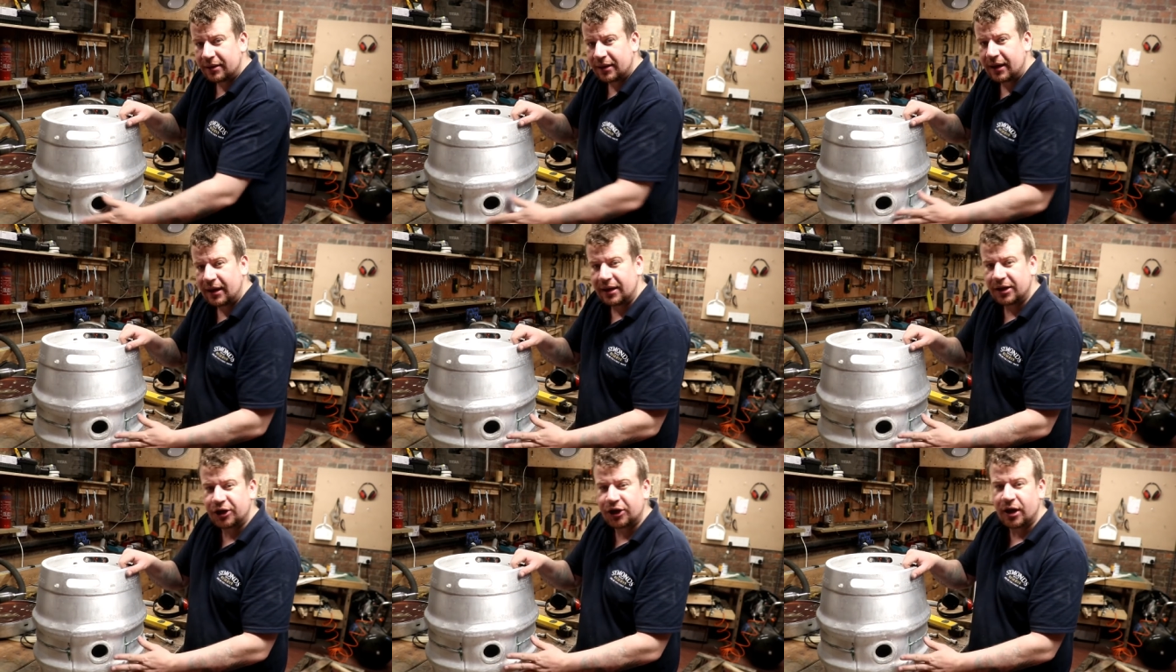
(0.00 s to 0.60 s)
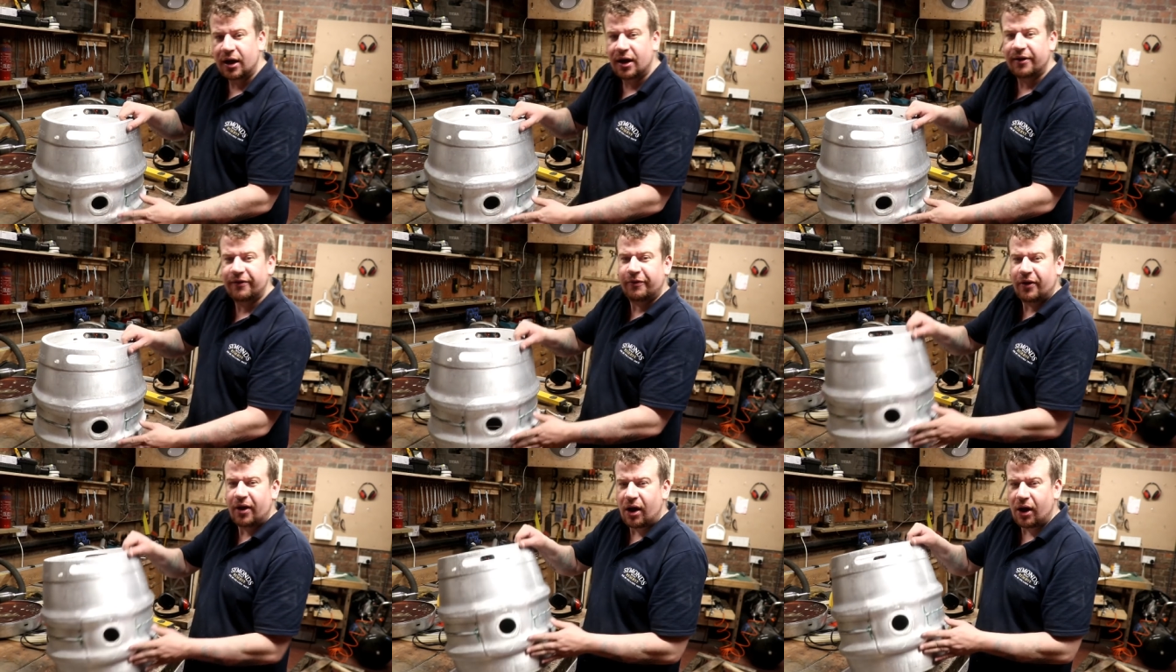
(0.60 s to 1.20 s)
the shive
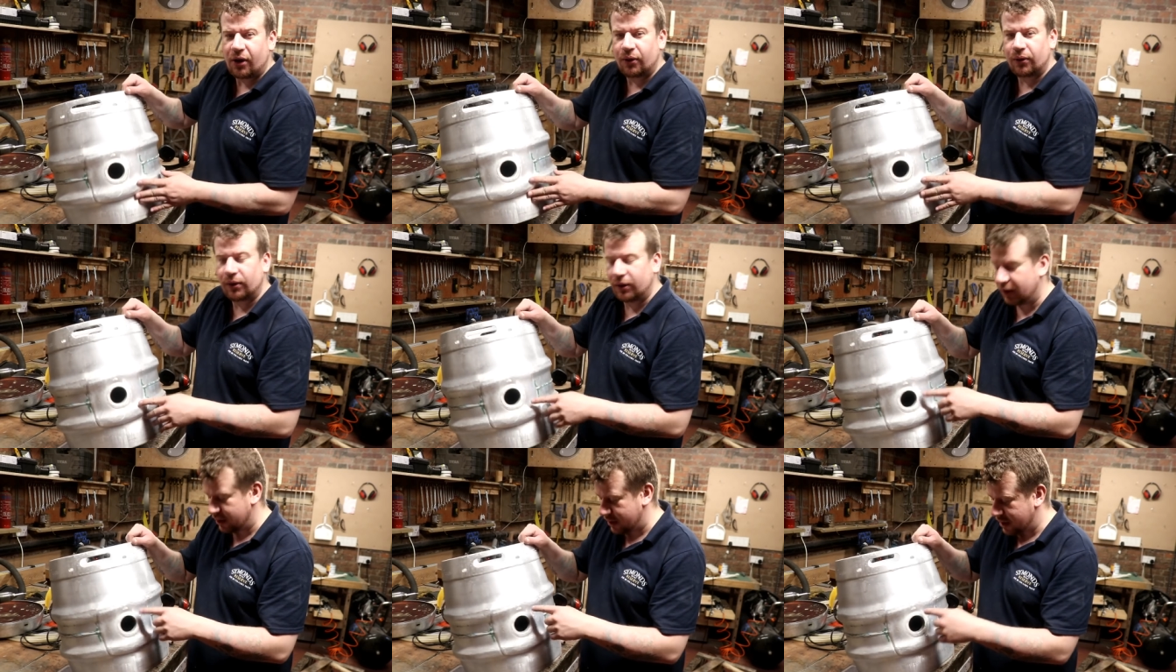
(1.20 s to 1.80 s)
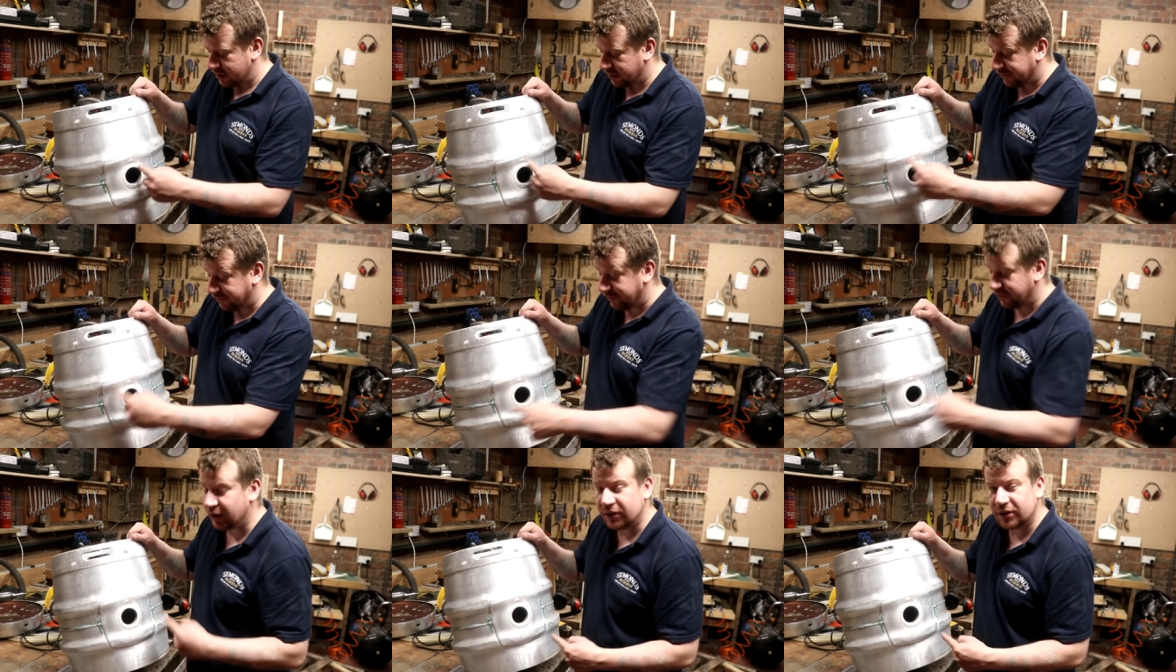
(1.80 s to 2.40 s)
hole the
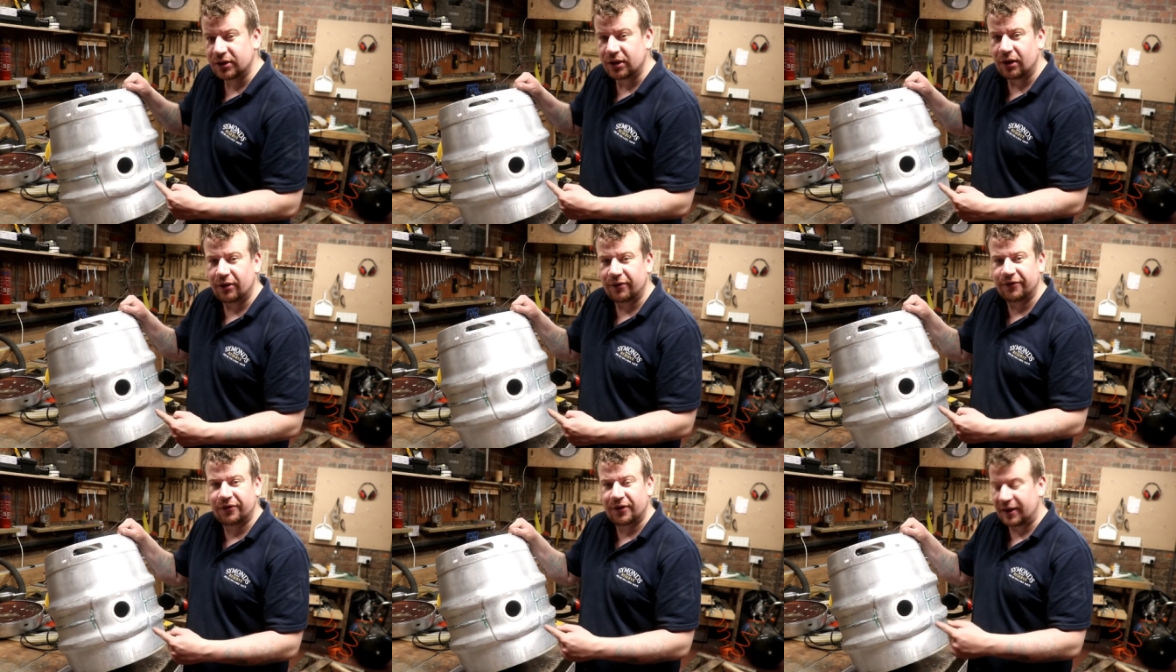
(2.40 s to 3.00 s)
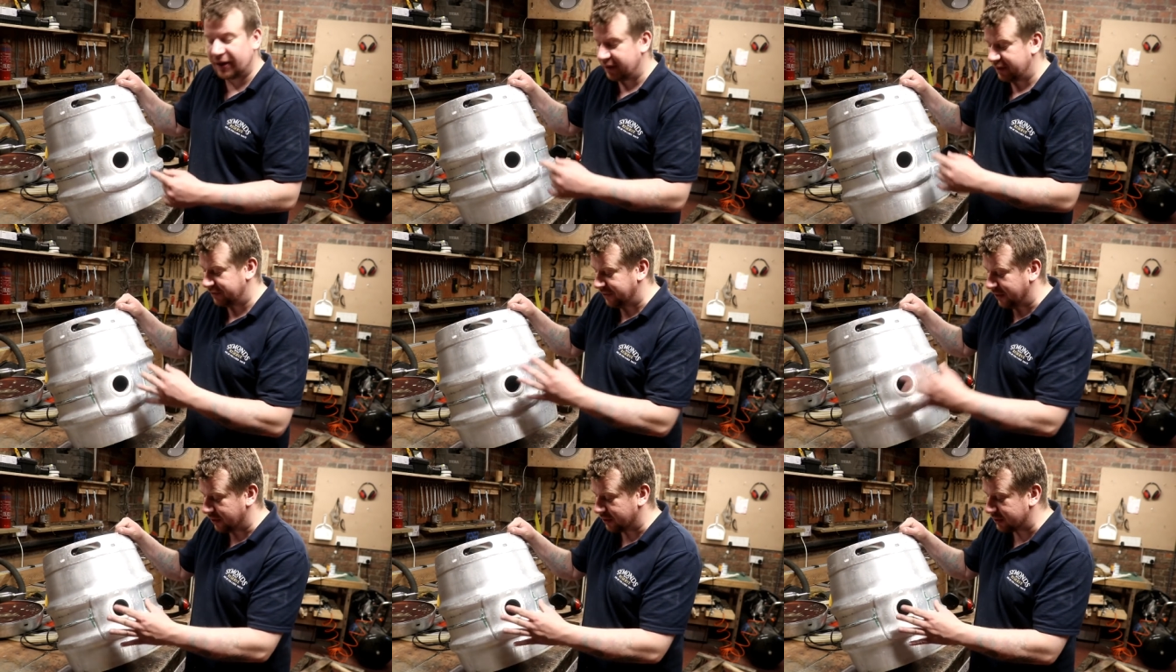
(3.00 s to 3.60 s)
front of the
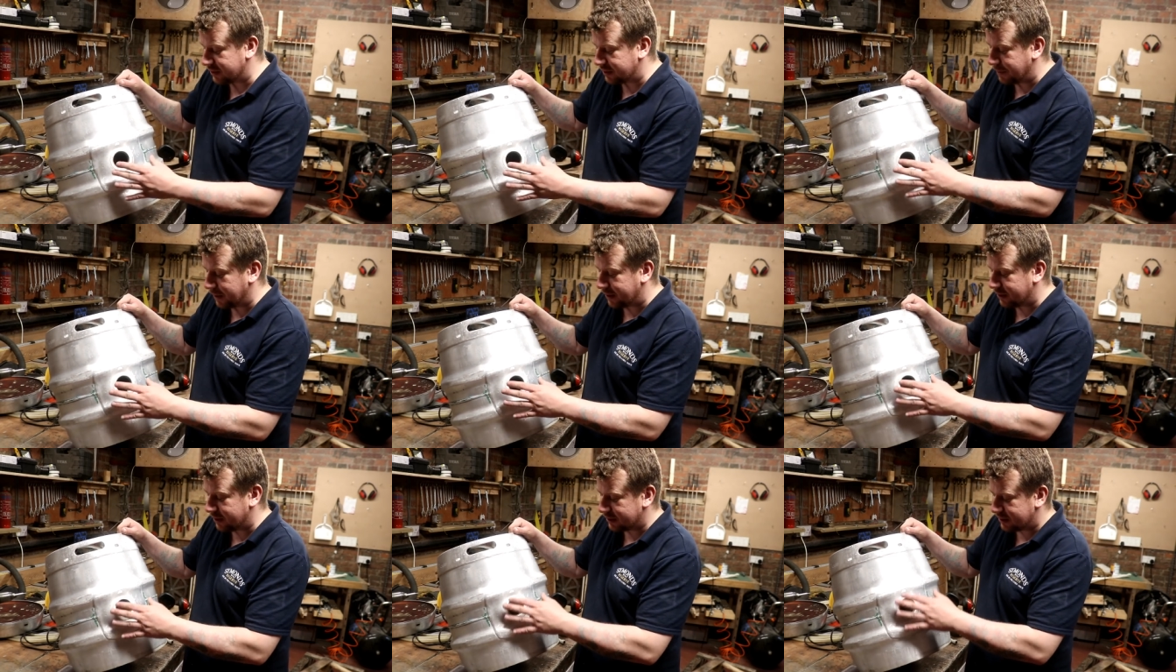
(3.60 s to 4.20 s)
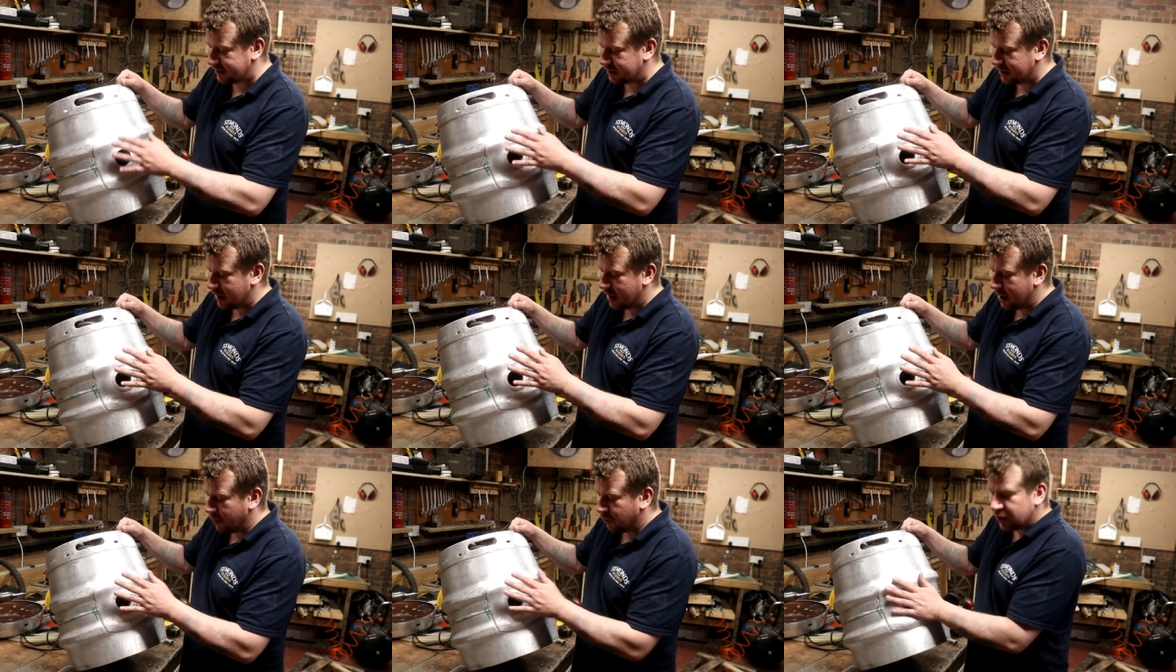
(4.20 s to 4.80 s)
font because
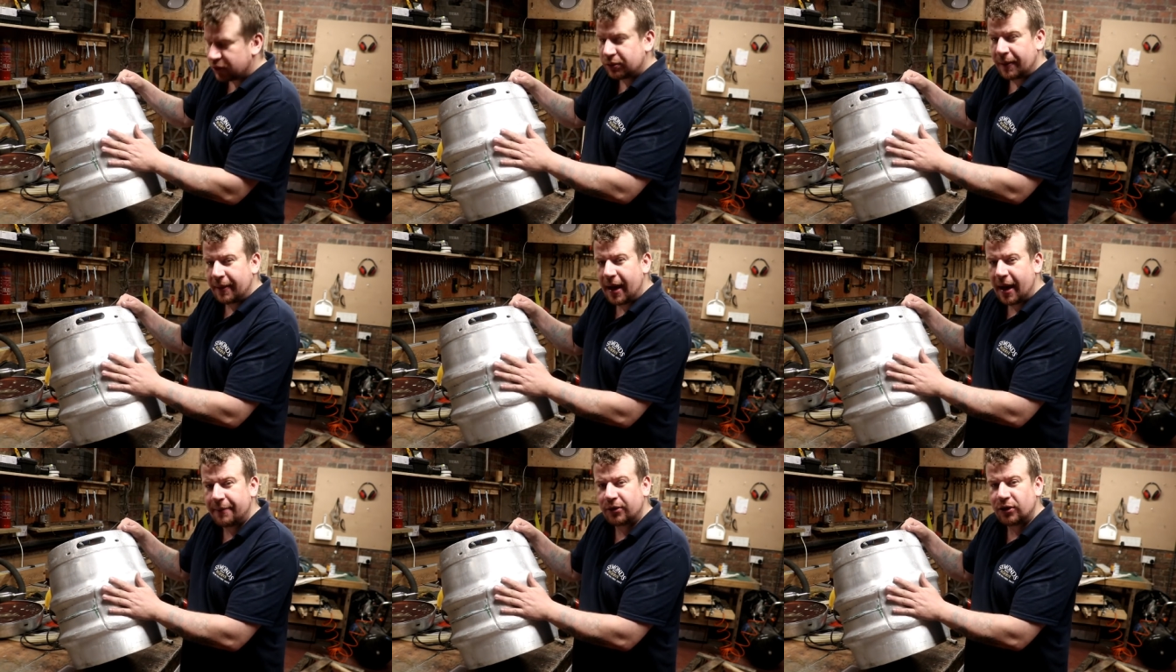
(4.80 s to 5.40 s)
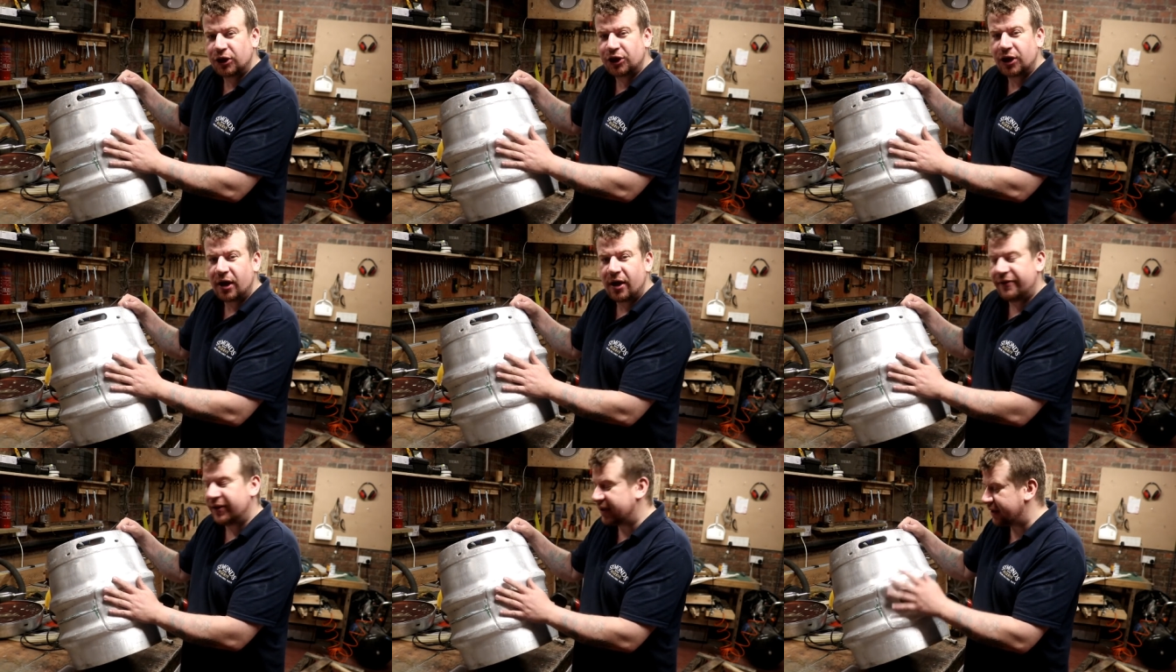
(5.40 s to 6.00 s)
once we hammer a
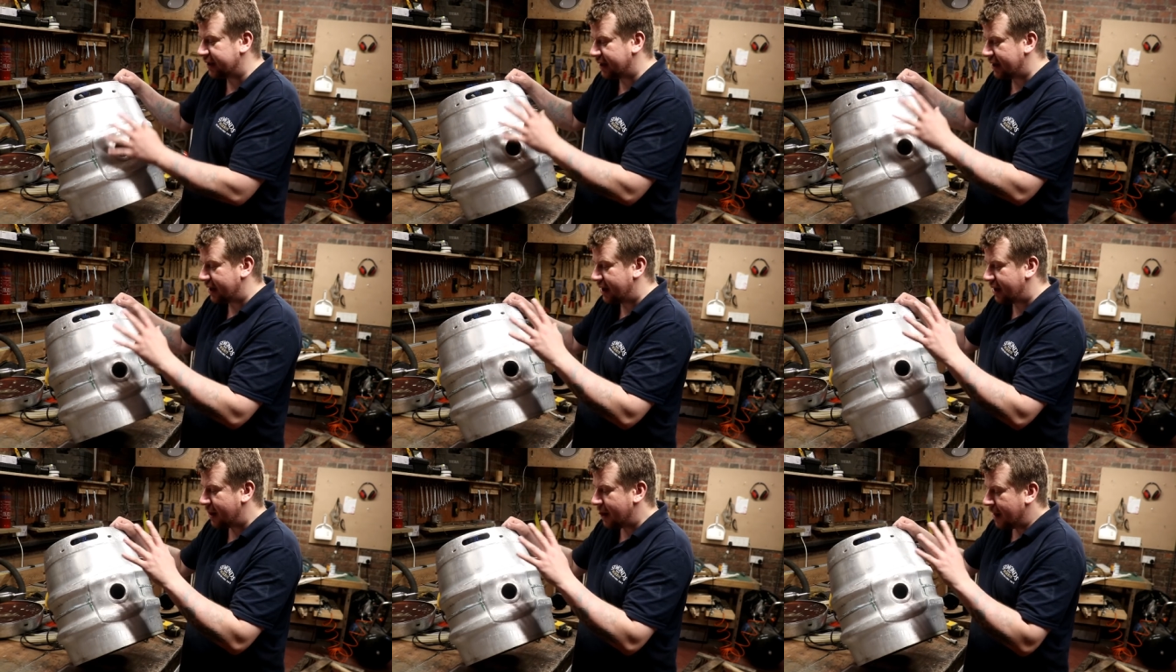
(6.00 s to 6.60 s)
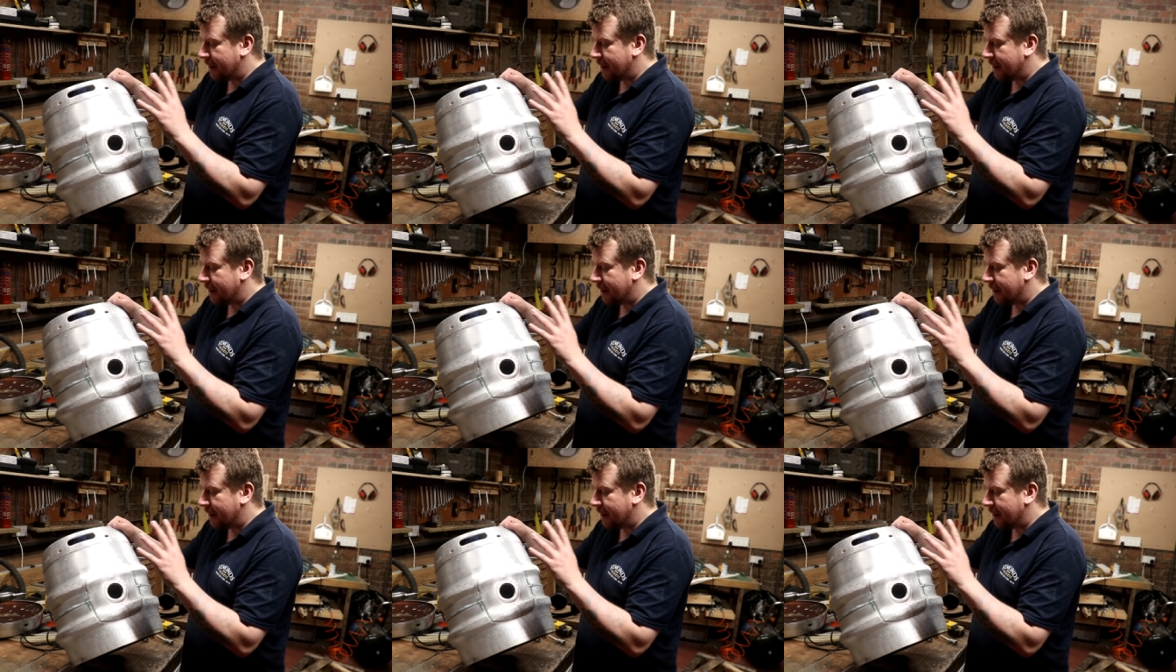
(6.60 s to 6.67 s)
shive into there,